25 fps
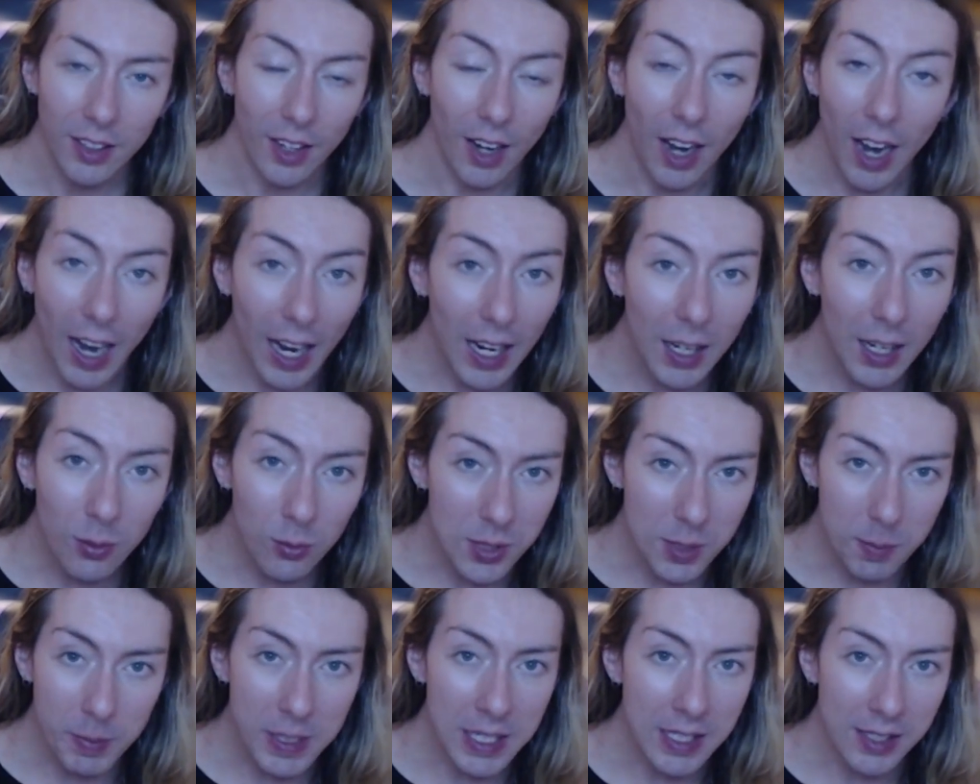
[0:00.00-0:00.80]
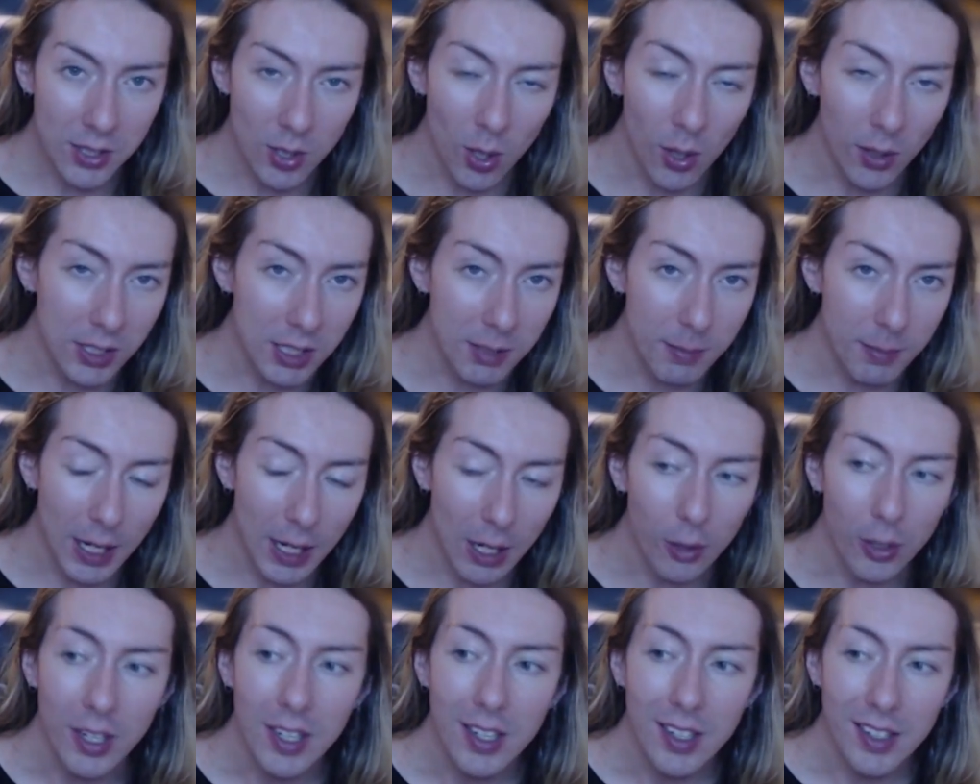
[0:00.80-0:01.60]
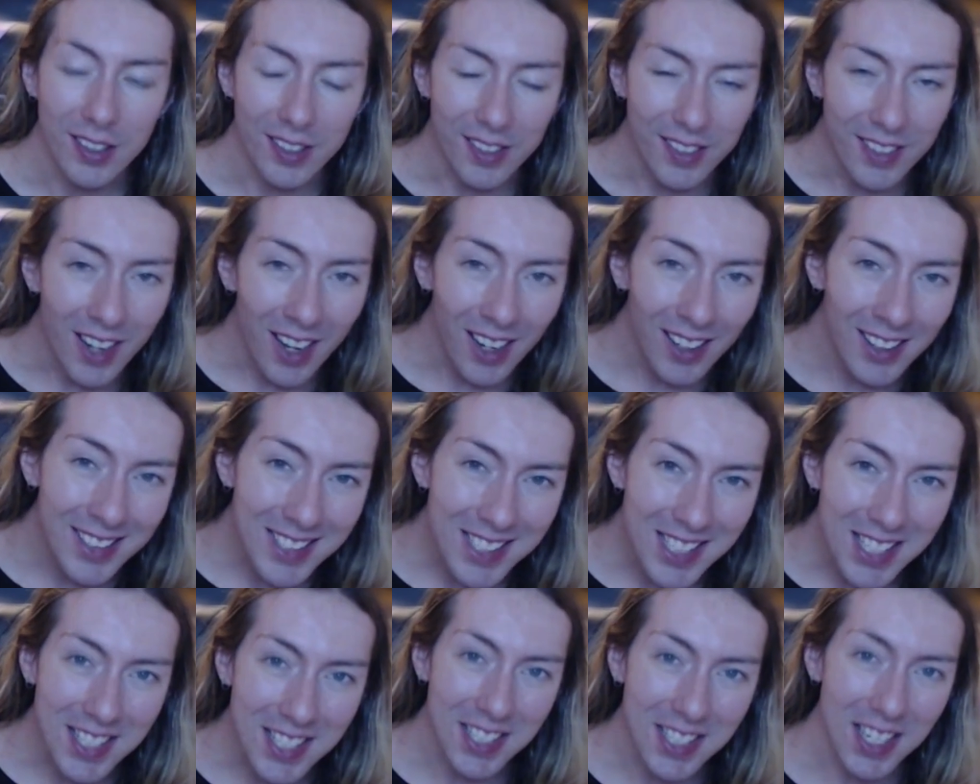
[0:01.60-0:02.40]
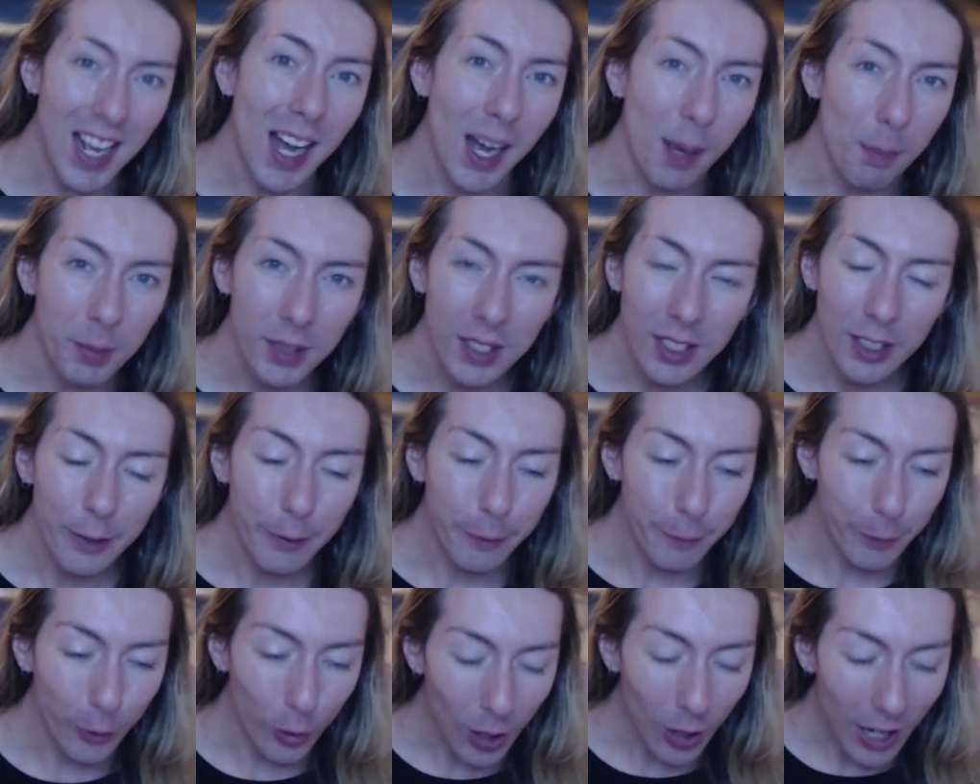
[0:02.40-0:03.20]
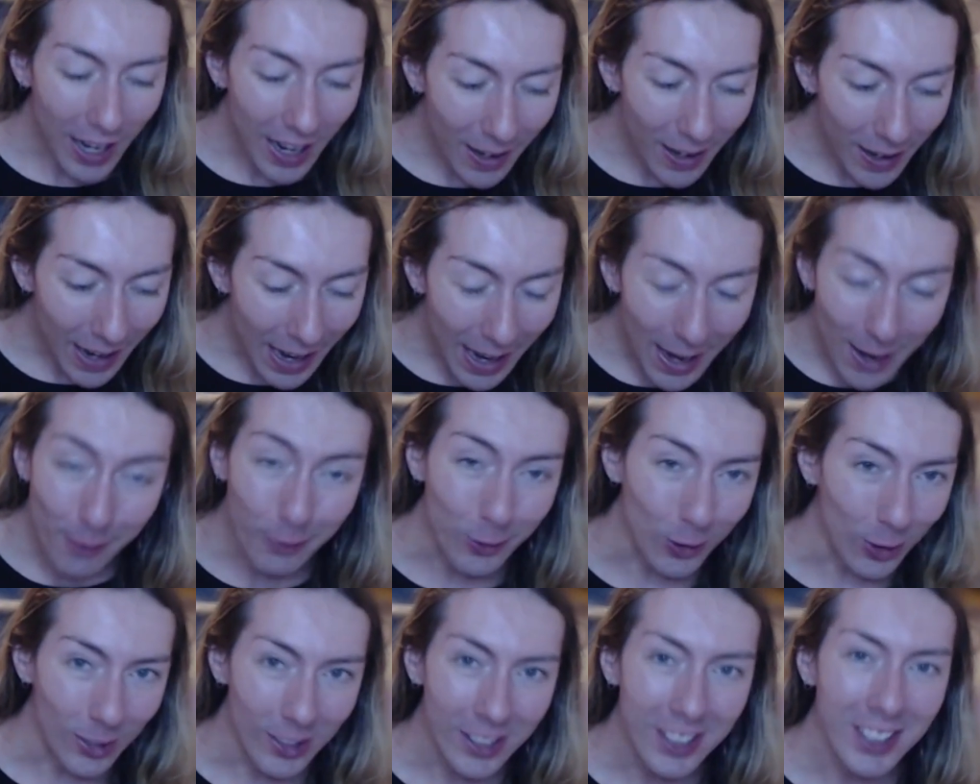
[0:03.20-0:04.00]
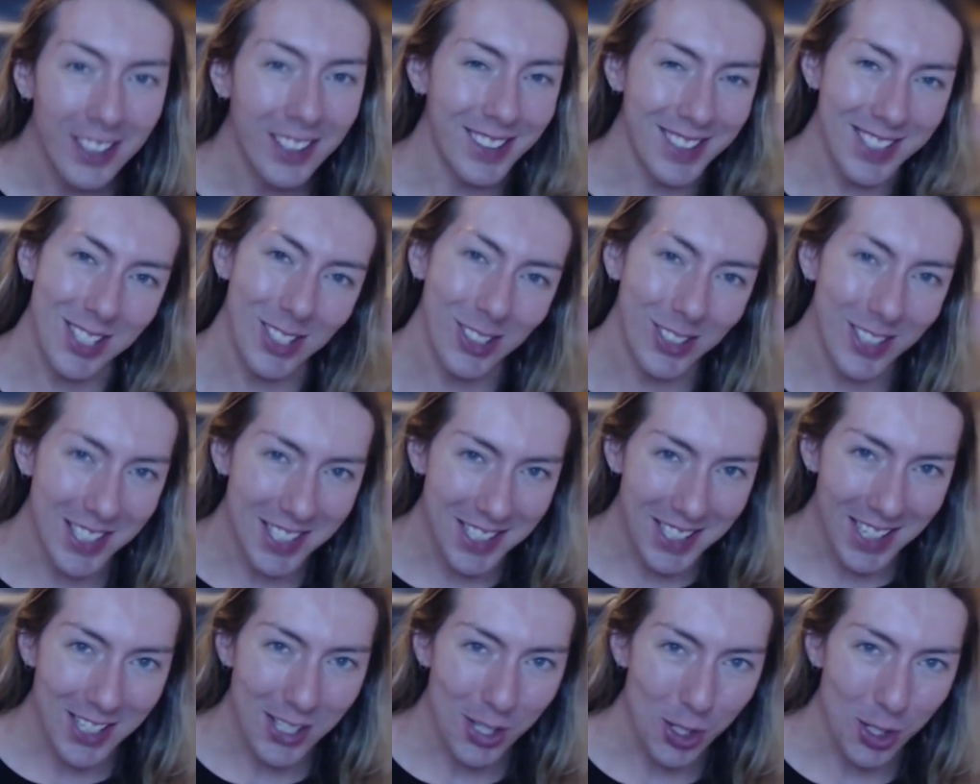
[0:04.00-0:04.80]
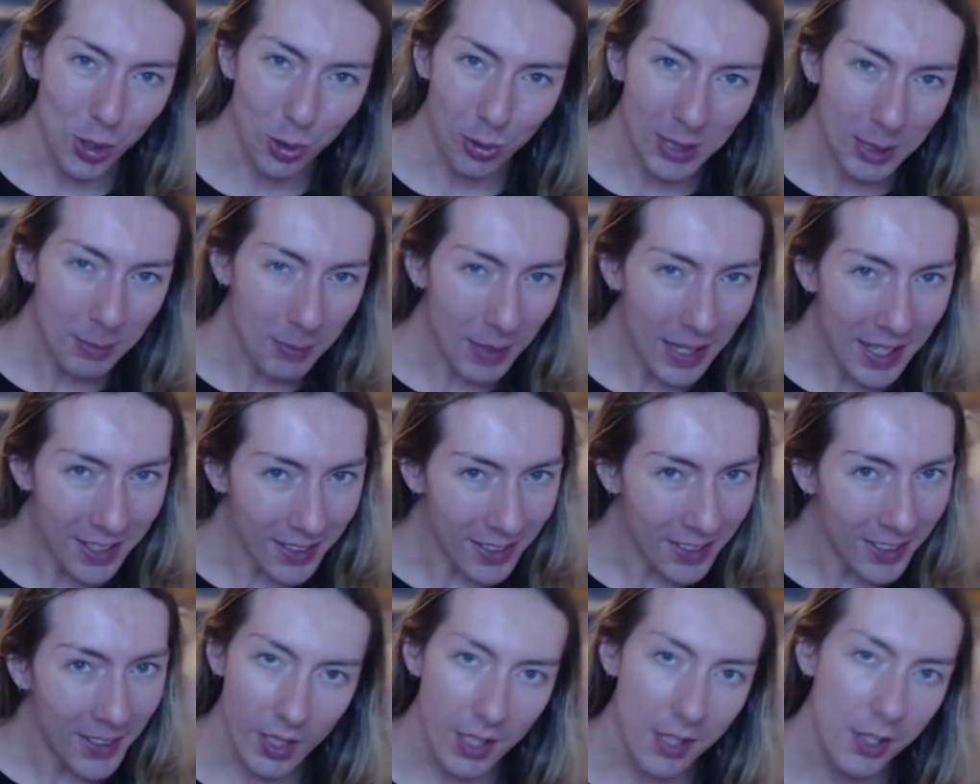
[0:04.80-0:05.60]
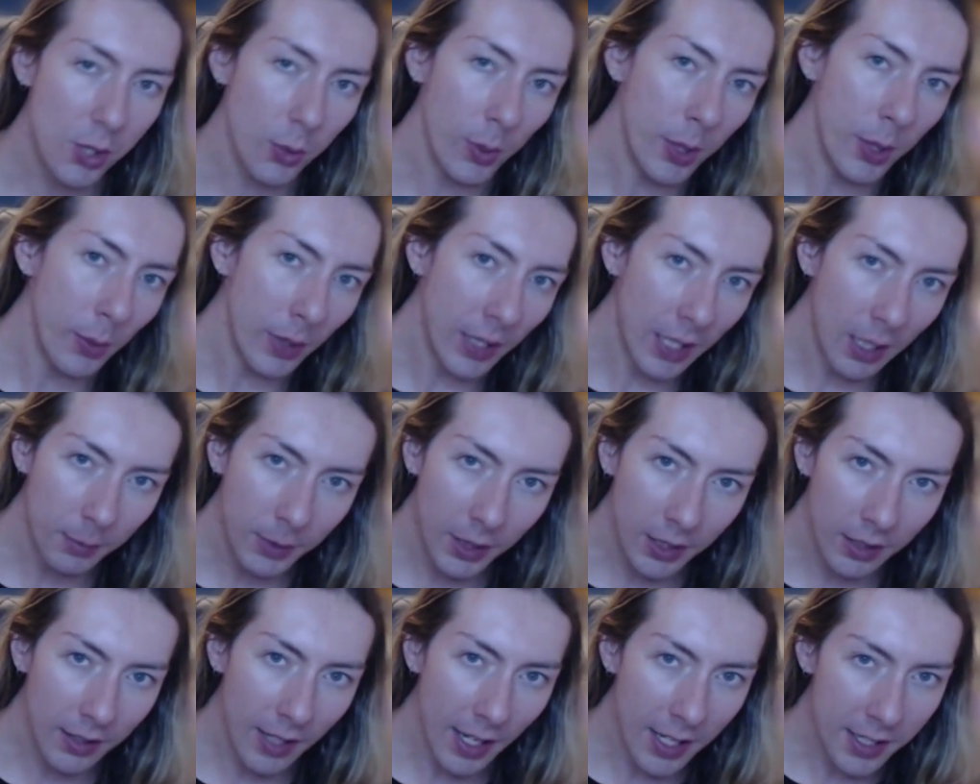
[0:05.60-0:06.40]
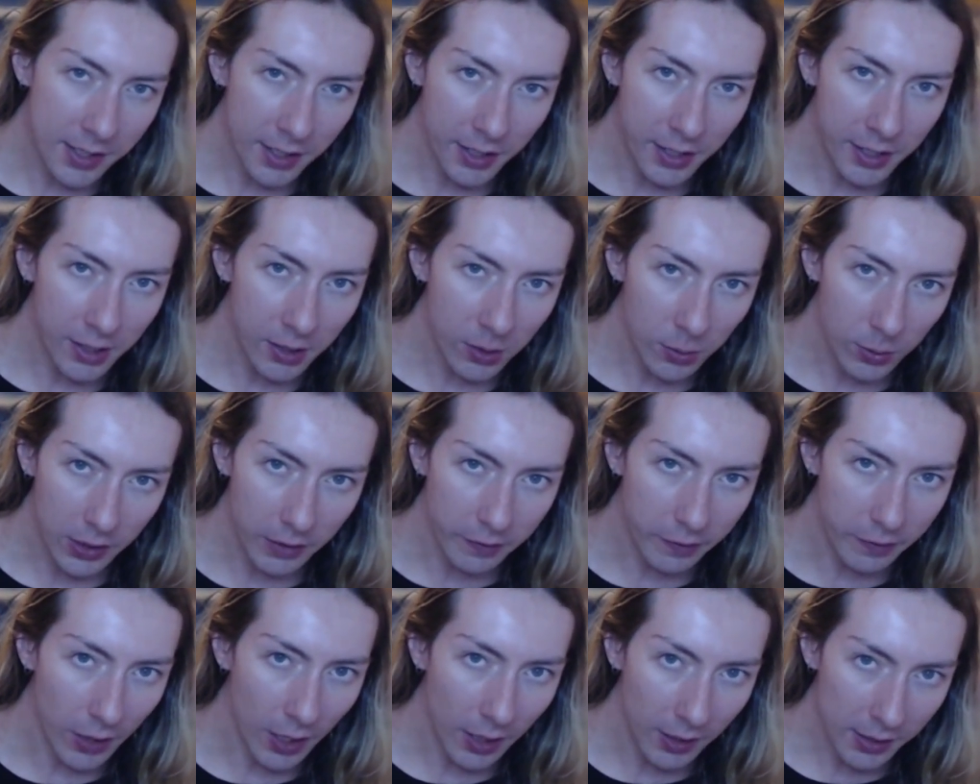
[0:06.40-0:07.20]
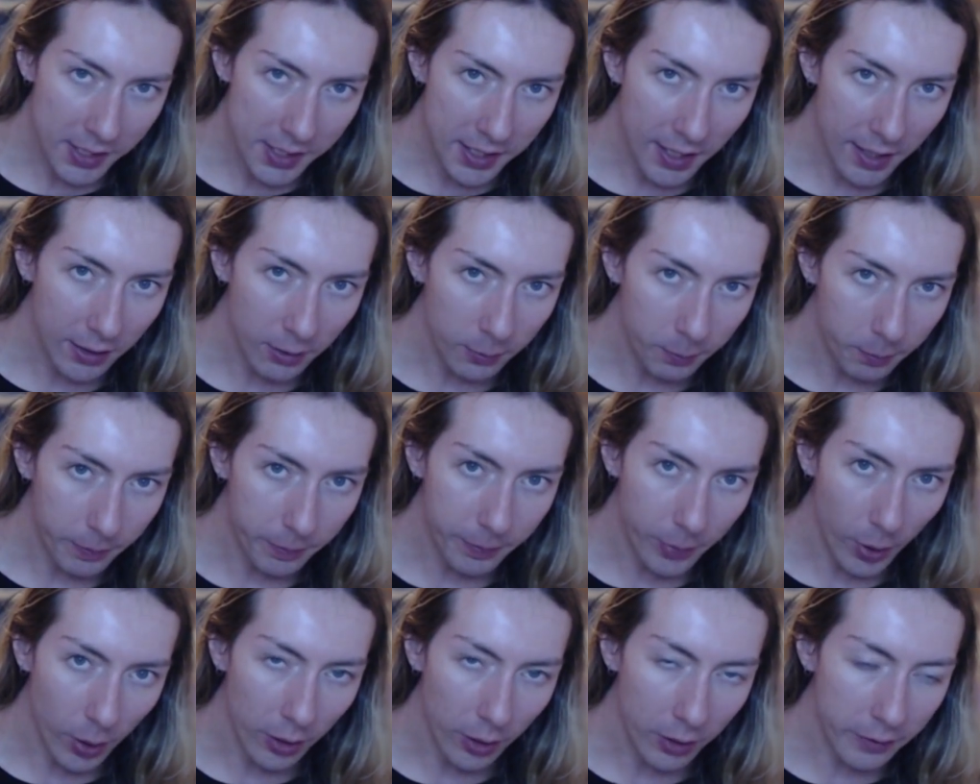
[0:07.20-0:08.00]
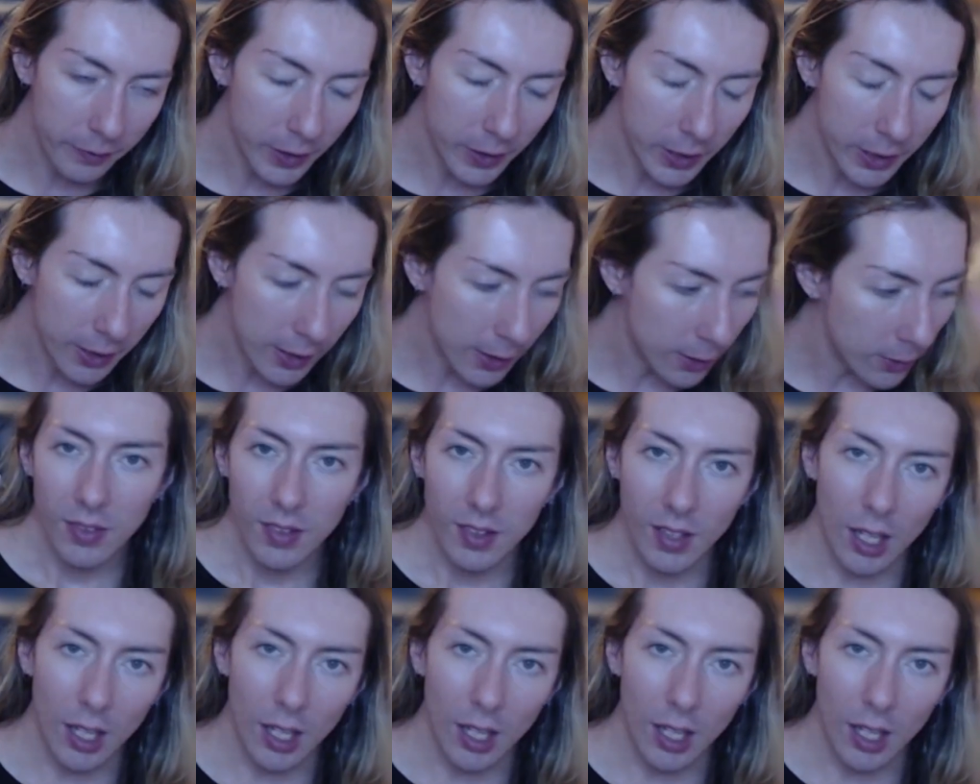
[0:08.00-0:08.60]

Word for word: I was being talked about nonstop for ever until this guy's stream ended. So anyway, I'm gonna end it here with the vlog style part of the video.